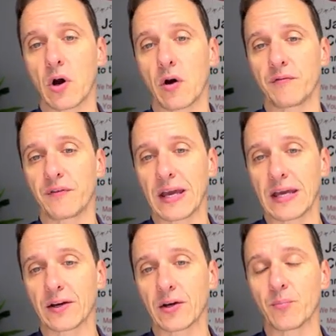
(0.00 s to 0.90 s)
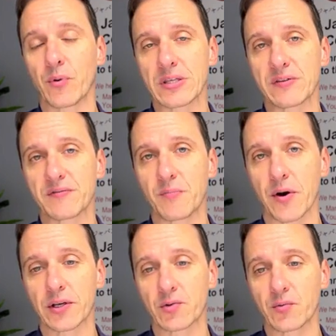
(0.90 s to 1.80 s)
of a comprehensive market